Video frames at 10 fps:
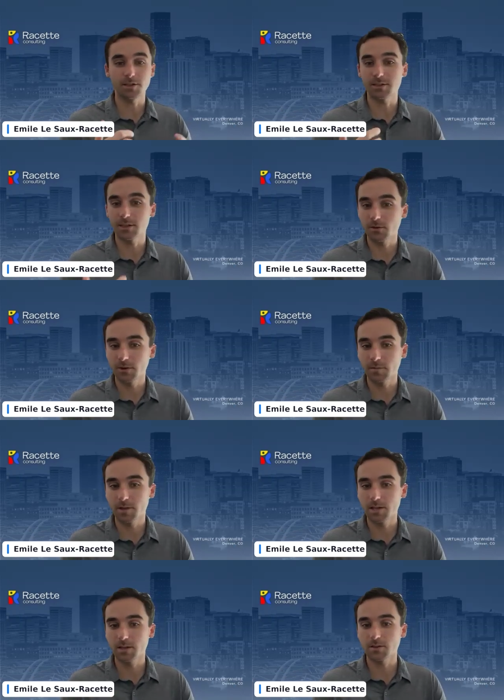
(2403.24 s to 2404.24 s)
considering
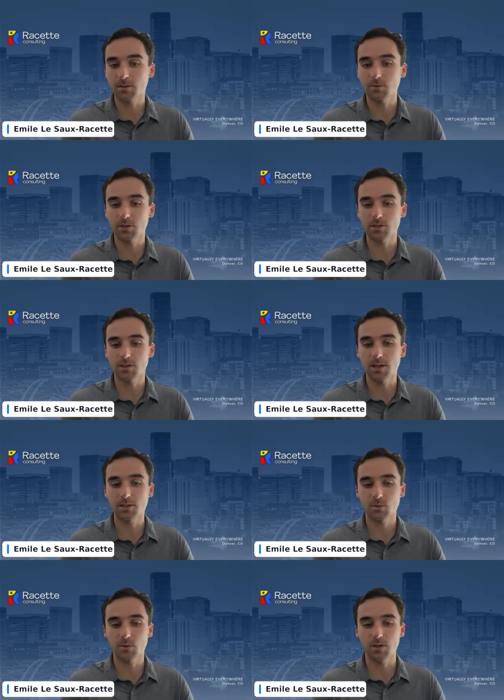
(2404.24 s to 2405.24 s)
making the switch to
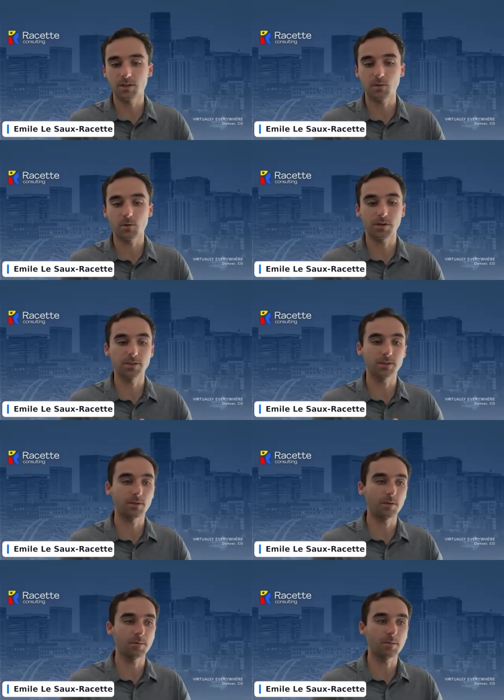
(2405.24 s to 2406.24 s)
NetSuite or
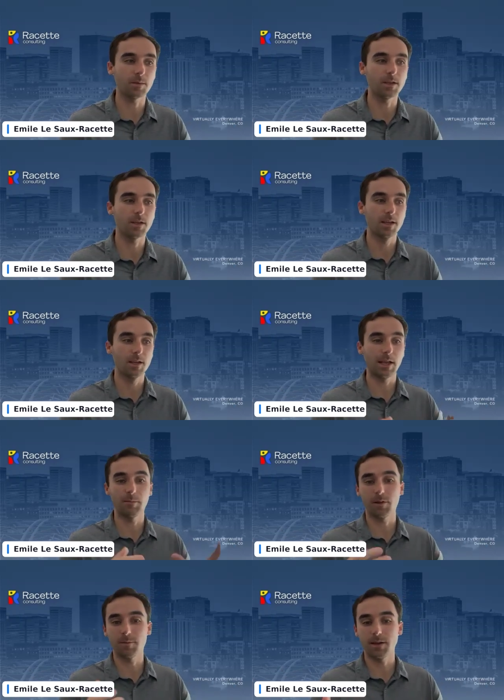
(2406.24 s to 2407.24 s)
considering maybe
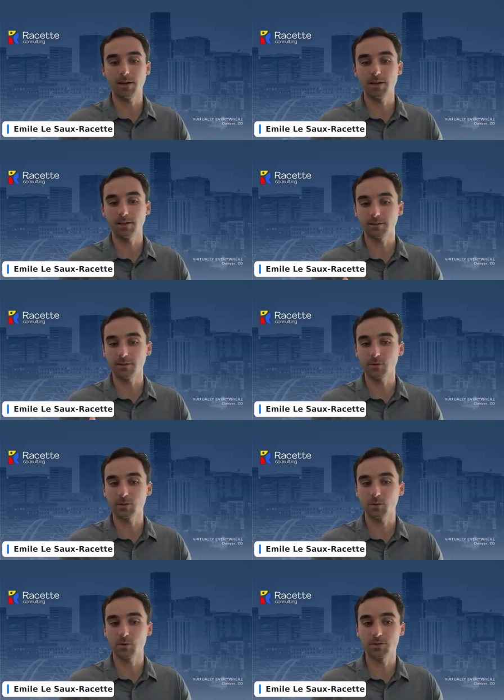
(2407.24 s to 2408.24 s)
implementing,
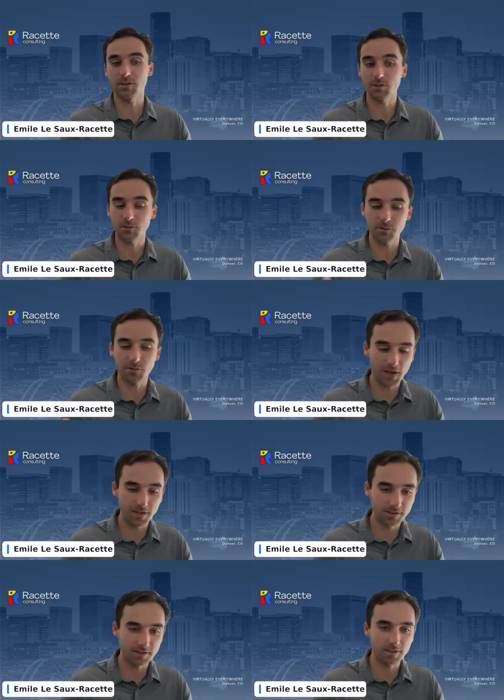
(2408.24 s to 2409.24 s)
some of those additional
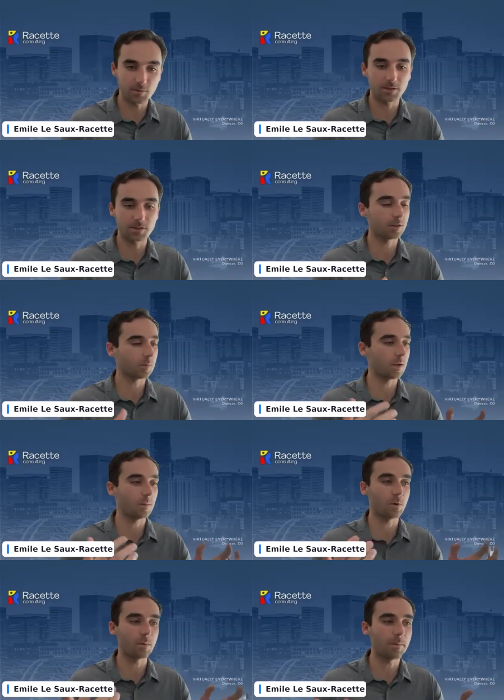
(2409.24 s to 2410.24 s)
phases that we talked
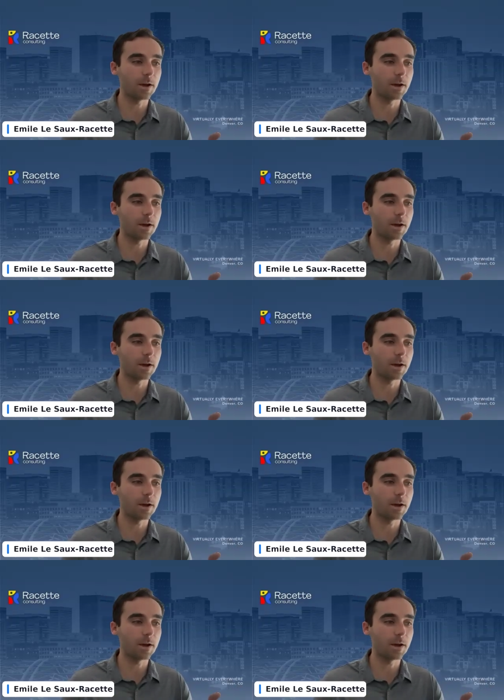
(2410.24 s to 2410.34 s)
about, more